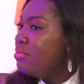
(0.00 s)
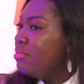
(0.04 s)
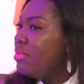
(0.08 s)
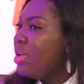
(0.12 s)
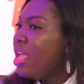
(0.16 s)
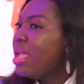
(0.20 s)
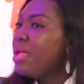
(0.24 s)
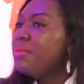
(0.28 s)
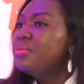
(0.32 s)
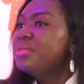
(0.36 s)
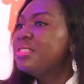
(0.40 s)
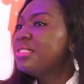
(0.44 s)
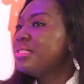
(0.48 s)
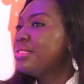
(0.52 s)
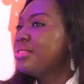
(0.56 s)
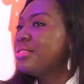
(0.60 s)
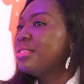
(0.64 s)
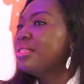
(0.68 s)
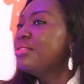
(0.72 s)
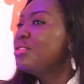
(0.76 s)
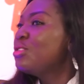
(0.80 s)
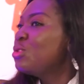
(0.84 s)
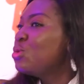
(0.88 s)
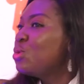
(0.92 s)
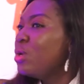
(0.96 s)
AIMS
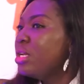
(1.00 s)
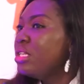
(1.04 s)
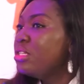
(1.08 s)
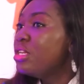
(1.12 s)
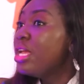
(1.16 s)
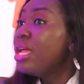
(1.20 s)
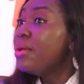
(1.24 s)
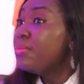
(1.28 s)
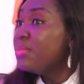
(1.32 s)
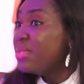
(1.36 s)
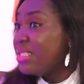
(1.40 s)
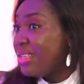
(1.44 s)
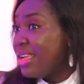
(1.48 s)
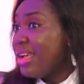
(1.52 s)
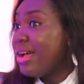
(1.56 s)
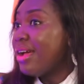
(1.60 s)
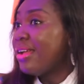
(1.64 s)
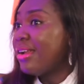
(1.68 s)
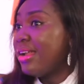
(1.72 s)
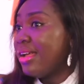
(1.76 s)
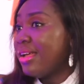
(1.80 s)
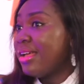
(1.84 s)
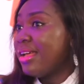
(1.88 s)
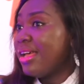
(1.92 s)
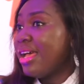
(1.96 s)
since AIMS
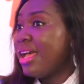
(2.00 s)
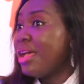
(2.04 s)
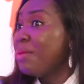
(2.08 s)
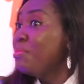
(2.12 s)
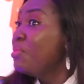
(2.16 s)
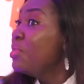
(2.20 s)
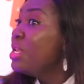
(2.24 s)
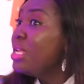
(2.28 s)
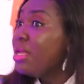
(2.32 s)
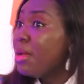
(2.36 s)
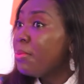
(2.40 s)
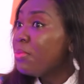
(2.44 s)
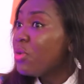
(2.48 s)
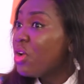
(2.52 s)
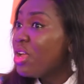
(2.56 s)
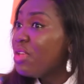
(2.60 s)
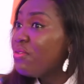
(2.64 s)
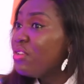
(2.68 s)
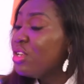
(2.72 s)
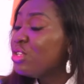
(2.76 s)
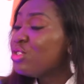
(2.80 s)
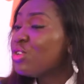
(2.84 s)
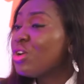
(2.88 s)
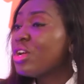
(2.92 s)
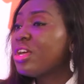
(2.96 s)
Ghana, I mean, I'm not
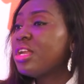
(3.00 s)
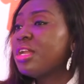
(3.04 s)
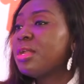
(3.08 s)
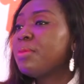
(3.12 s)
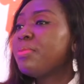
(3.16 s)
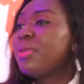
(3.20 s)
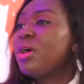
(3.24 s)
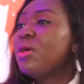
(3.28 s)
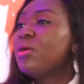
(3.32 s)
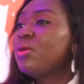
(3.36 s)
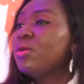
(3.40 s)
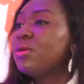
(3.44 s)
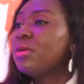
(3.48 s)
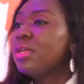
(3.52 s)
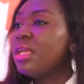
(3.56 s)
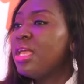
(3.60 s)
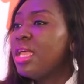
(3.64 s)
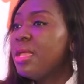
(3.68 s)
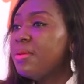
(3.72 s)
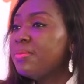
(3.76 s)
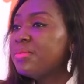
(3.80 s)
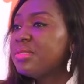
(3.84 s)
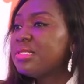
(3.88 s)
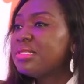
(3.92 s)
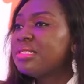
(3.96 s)
even talking about
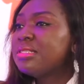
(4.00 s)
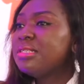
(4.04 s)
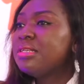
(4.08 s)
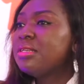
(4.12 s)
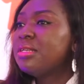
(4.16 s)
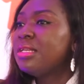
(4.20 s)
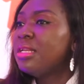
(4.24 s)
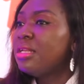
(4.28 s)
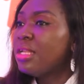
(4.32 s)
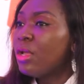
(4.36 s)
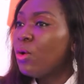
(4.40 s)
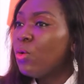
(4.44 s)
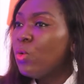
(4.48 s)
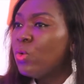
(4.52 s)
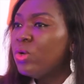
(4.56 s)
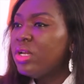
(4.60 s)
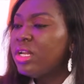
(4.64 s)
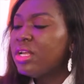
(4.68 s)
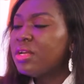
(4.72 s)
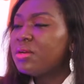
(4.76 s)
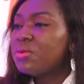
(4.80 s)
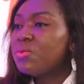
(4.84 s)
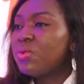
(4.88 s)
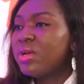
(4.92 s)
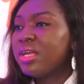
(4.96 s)
AIMS, the whole
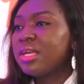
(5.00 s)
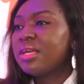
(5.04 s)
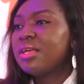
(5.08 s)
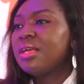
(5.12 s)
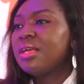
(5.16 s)
network.